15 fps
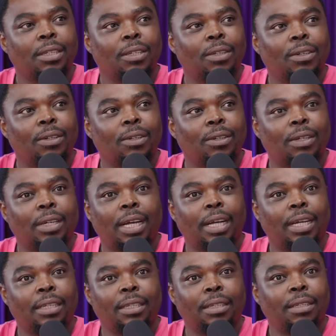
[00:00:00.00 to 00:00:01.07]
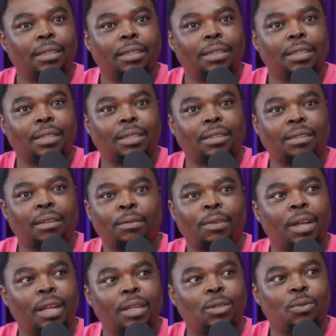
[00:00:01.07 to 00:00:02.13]
You know, it's
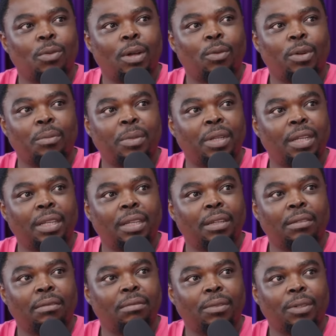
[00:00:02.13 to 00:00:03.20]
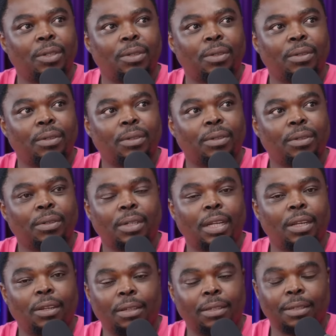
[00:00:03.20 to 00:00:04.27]
difficult to work with me, you know. And